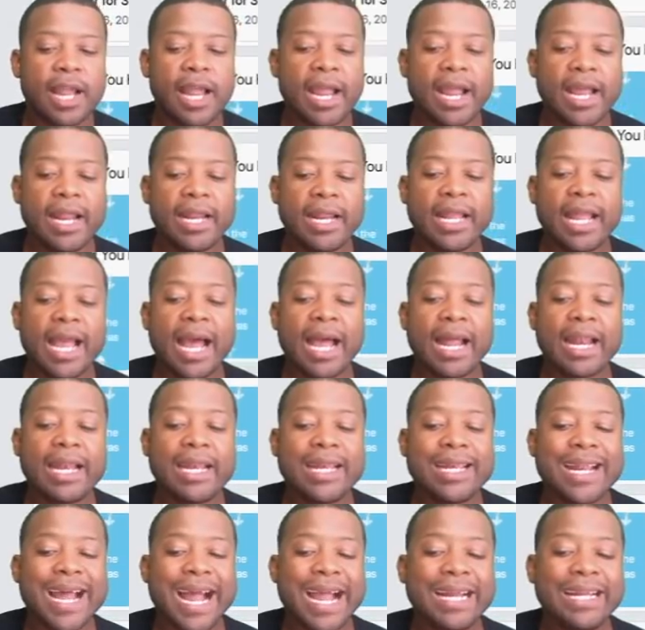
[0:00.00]
and it got
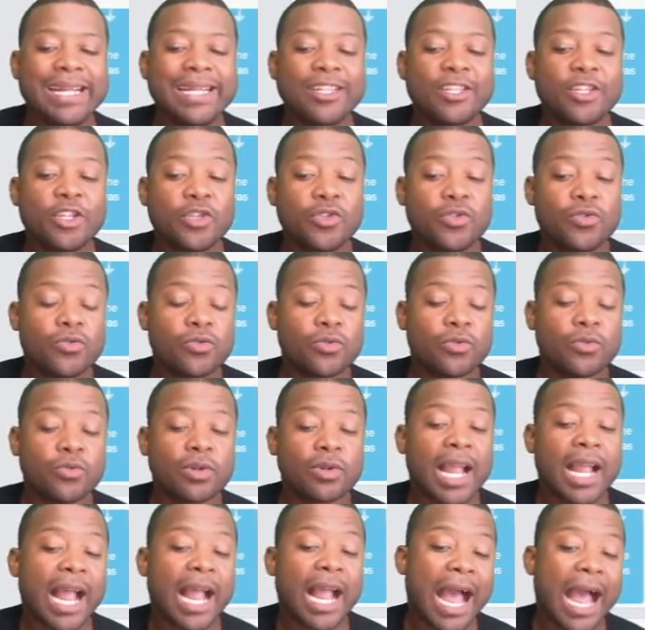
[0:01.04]
92
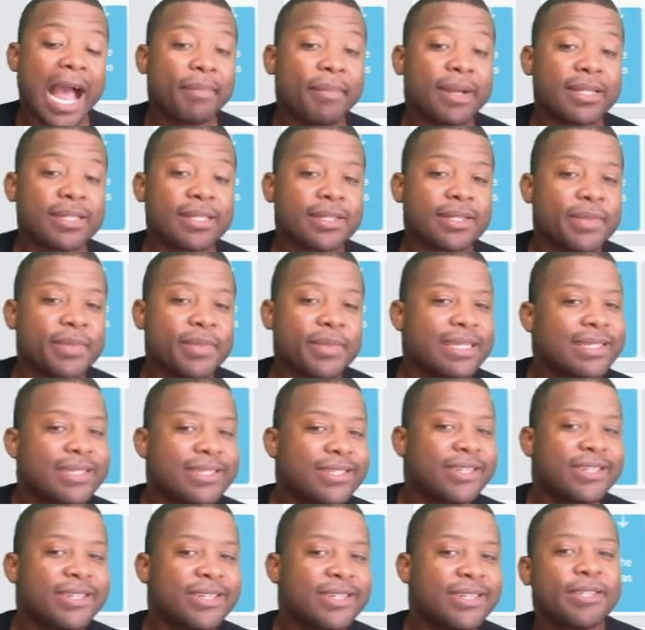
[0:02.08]
comments because
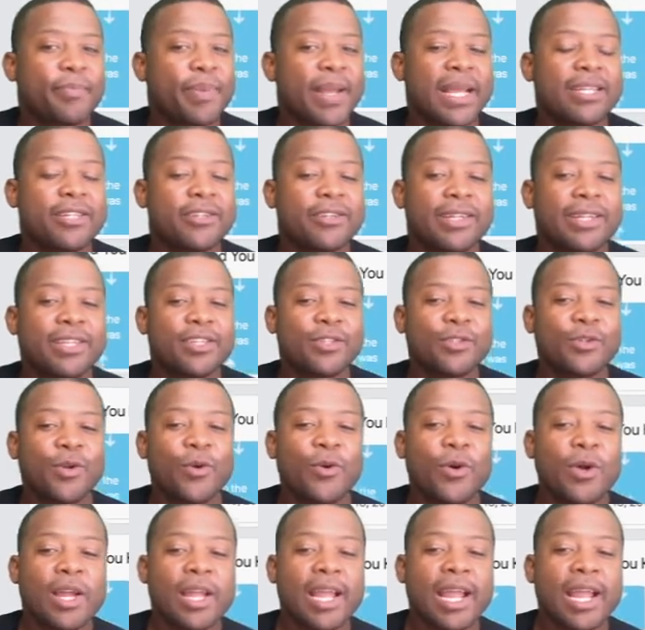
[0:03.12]
it's just a picture. There's no,